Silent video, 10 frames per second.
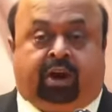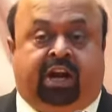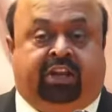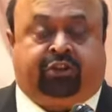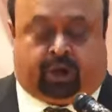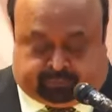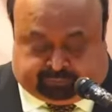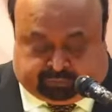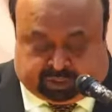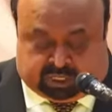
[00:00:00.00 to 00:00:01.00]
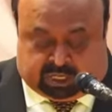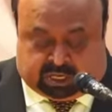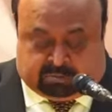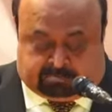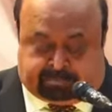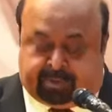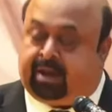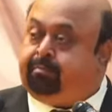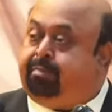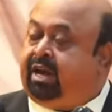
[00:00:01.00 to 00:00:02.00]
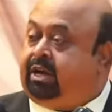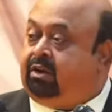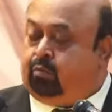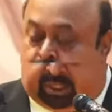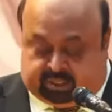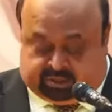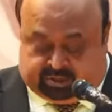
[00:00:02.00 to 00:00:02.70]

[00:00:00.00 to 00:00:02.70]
nature. Bacon, with